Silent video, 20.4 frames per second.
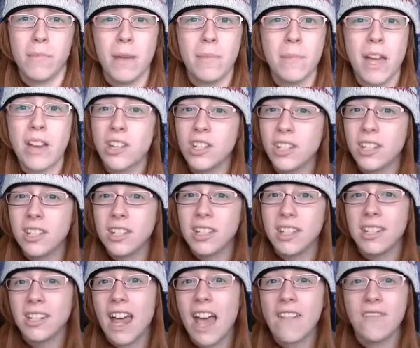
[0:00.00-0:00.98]
Maybe I just
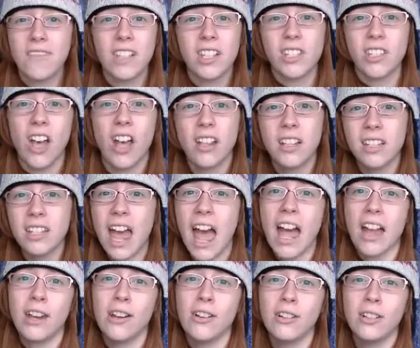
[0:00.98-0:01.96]
didn't have these thoughts
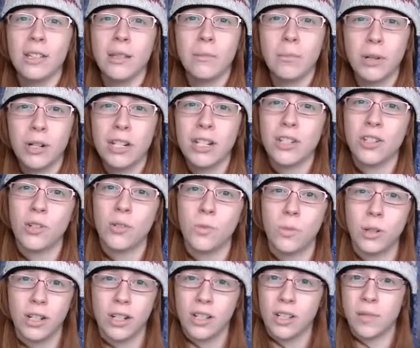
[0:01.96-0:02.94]
to accurately put it into
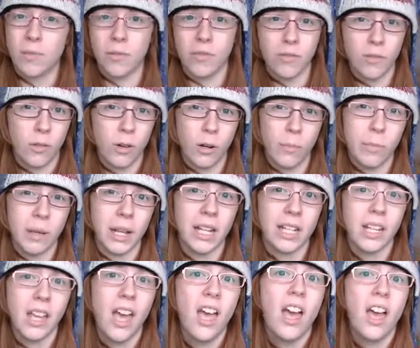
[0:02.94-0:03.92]
words before,
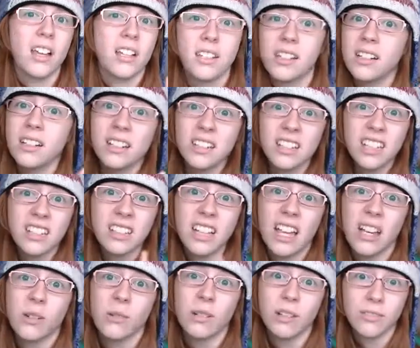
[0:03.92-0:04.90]
but still didn't
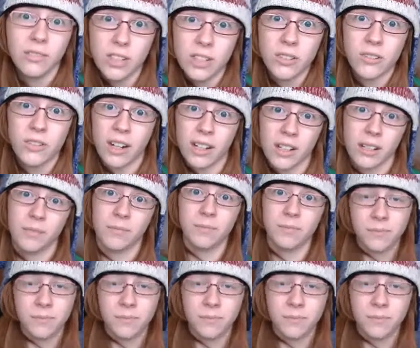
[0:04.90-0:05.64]
like when I first read it.